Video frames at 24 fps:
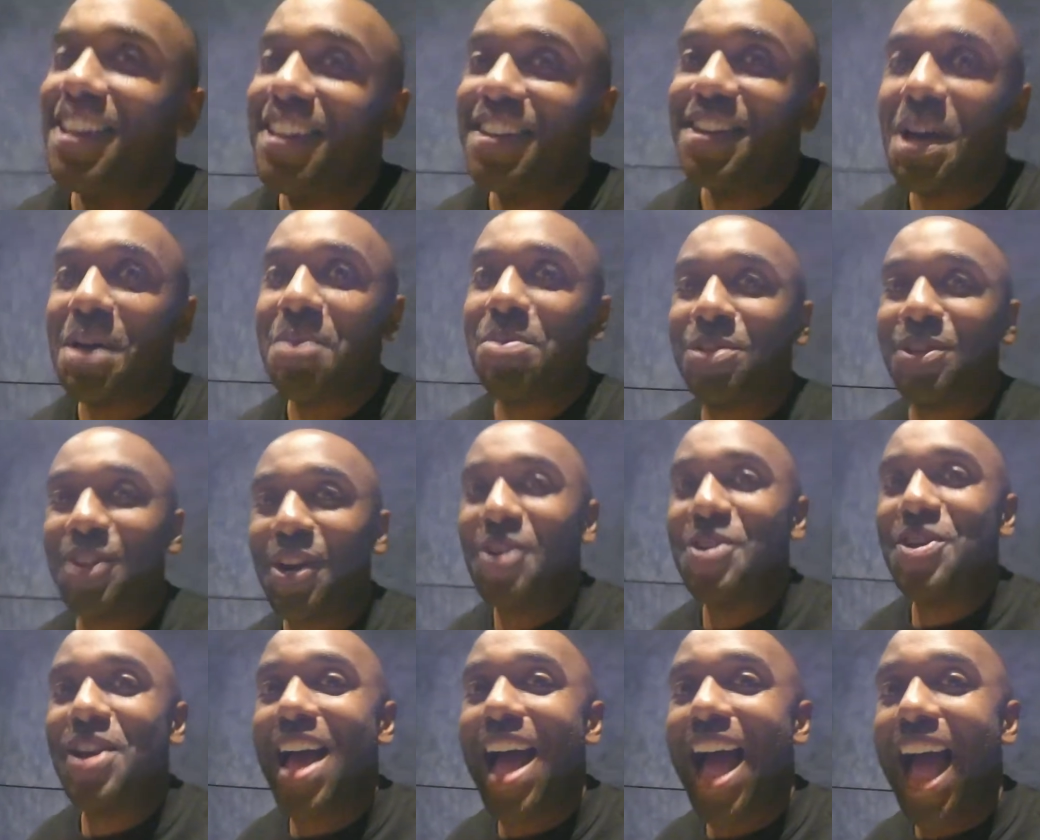I'm
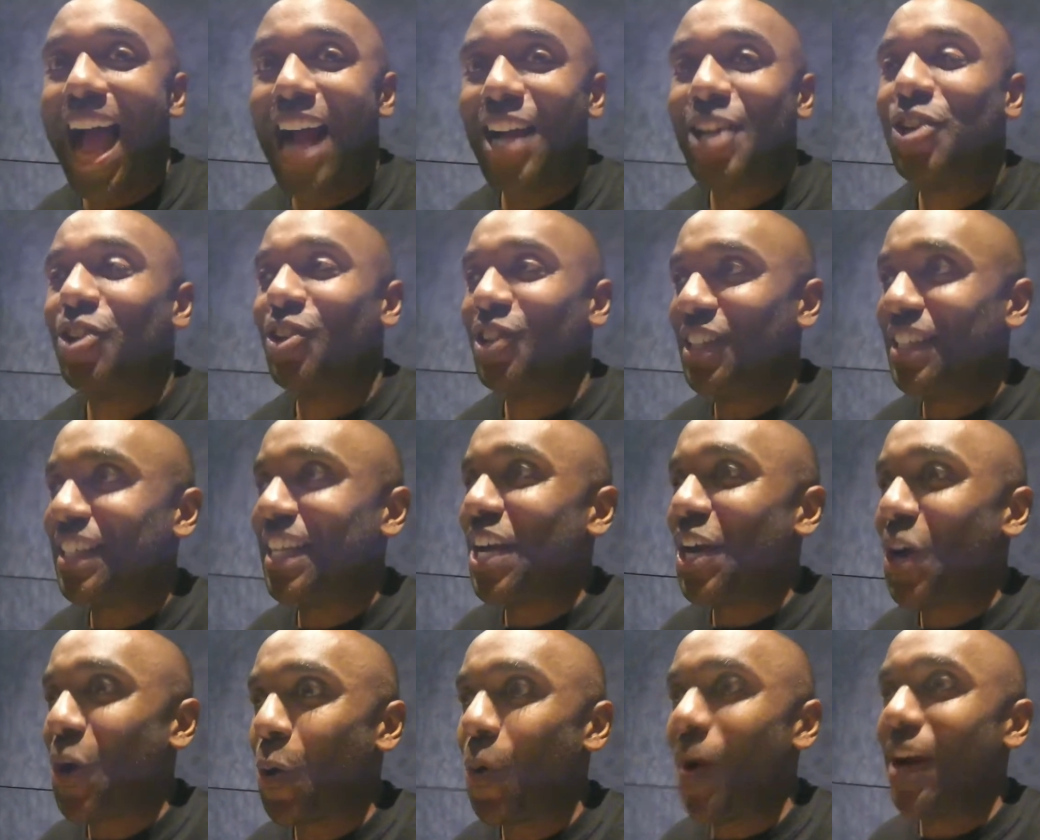starting to actually
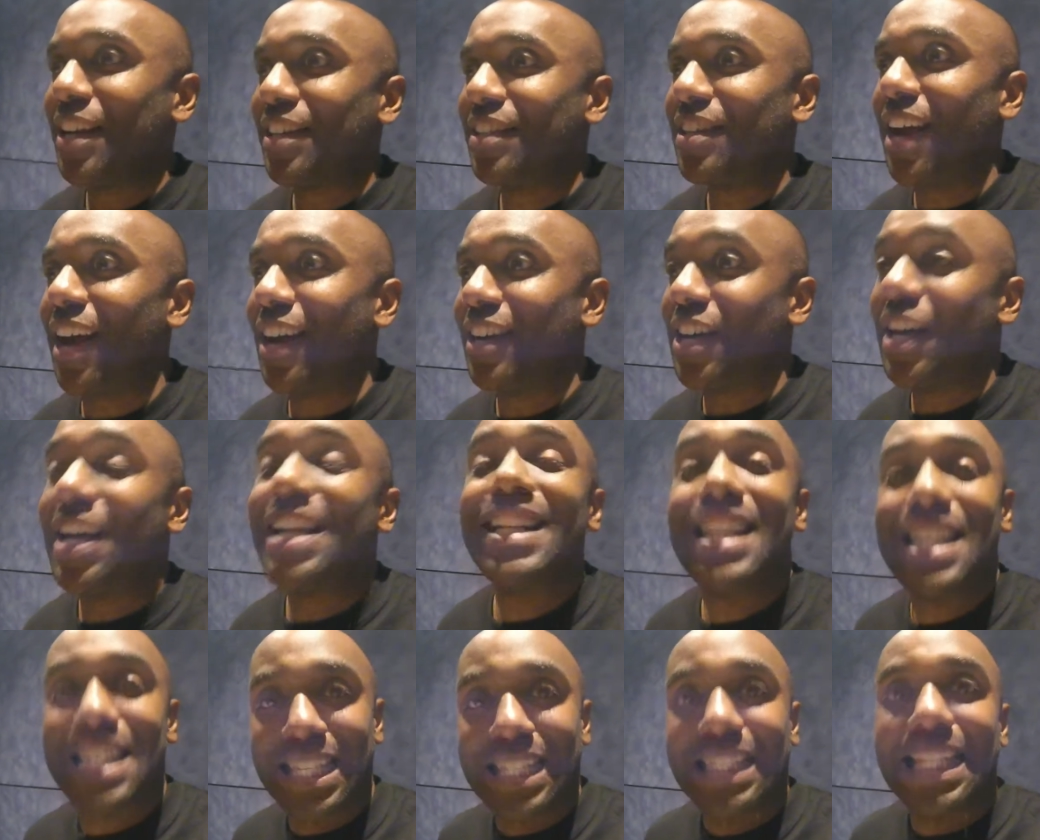get quite tired.
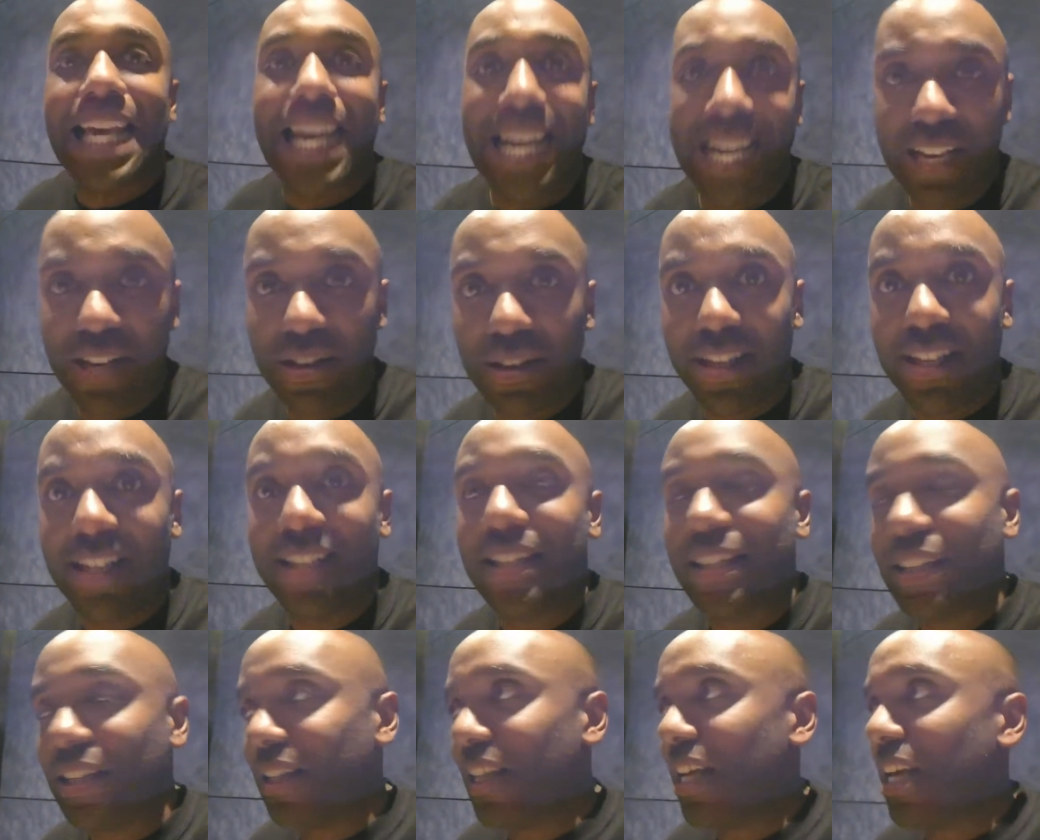It is late,
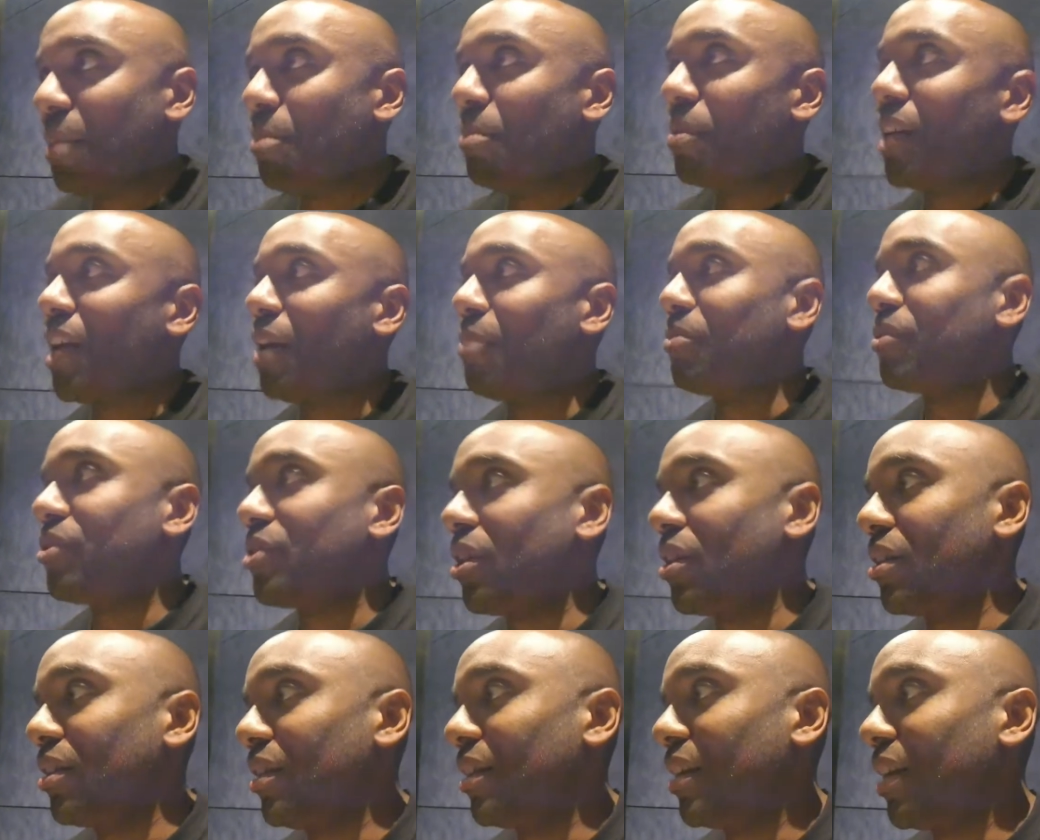but I'm
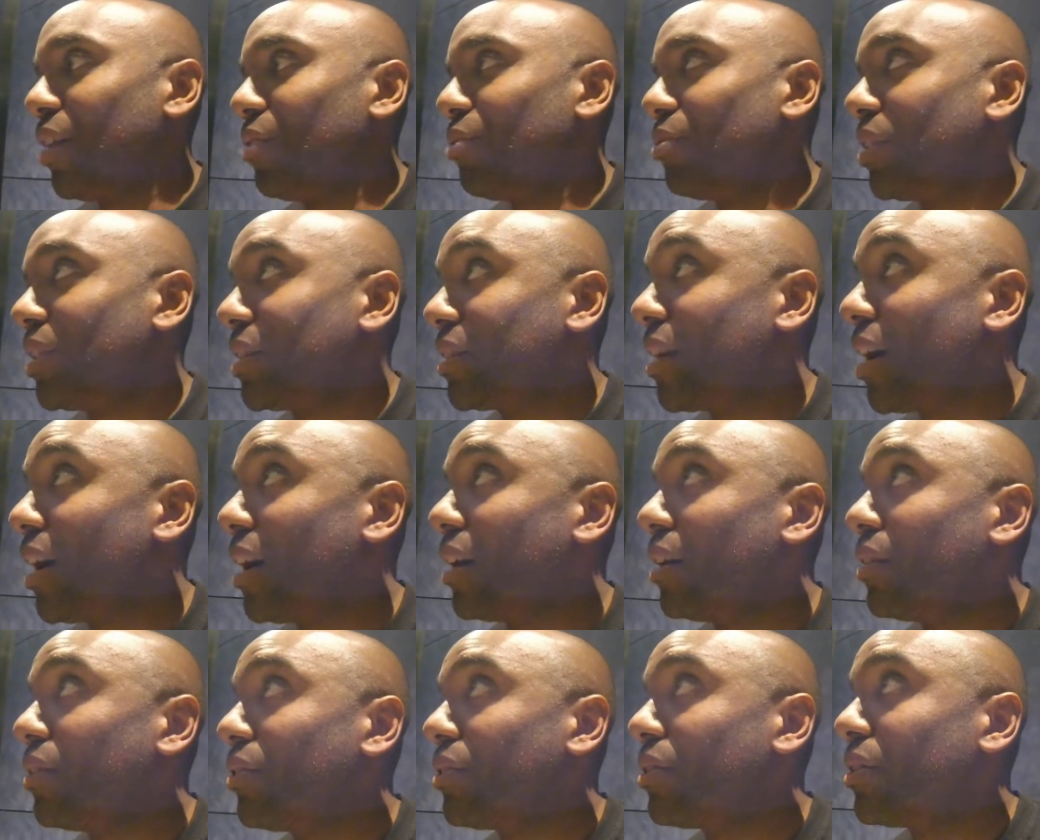starting to get really
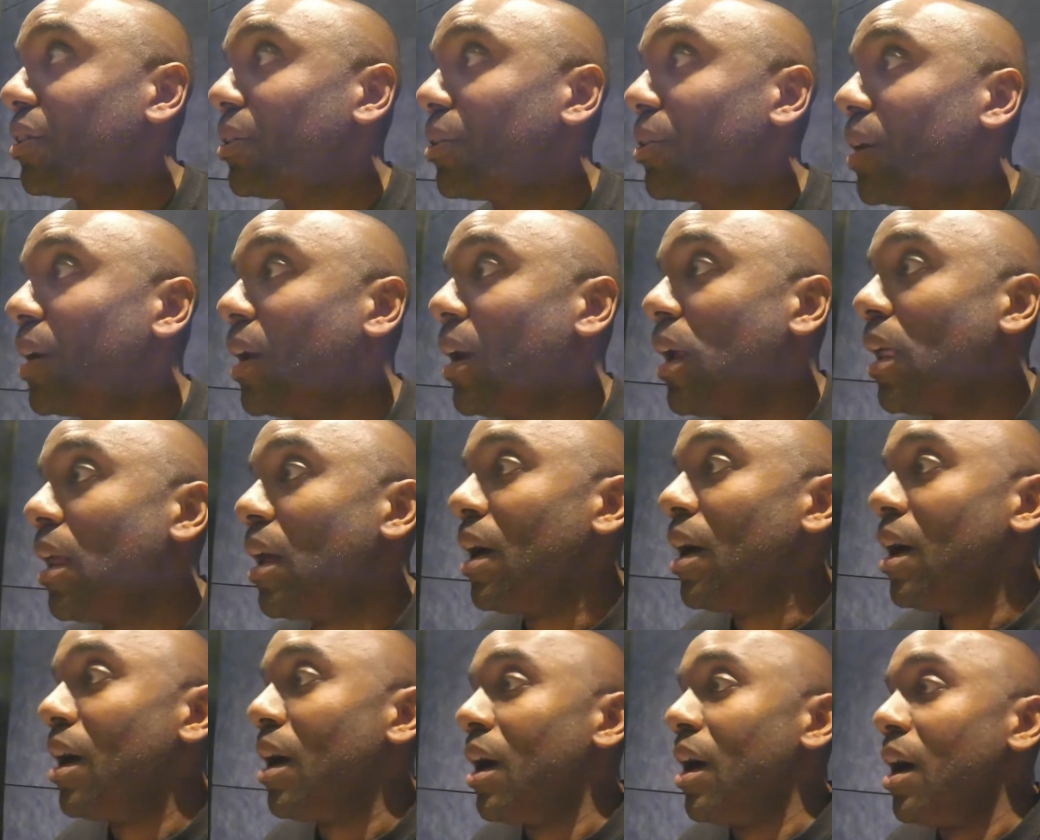tired. So
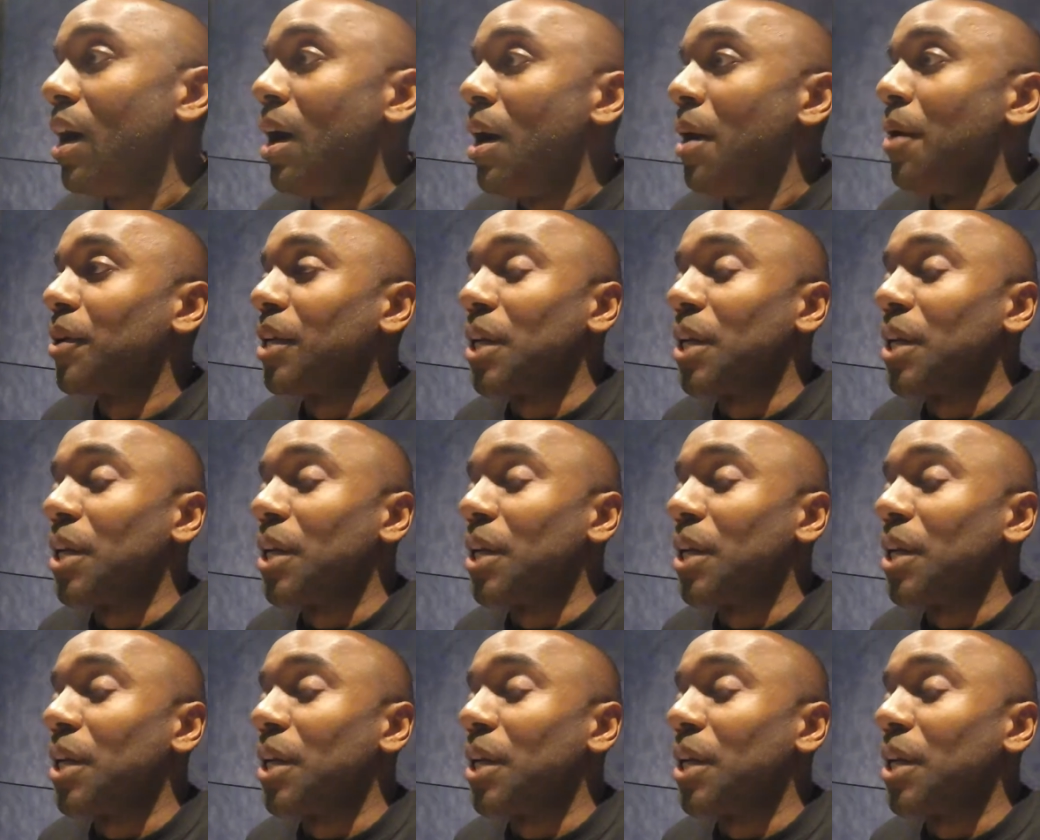I'm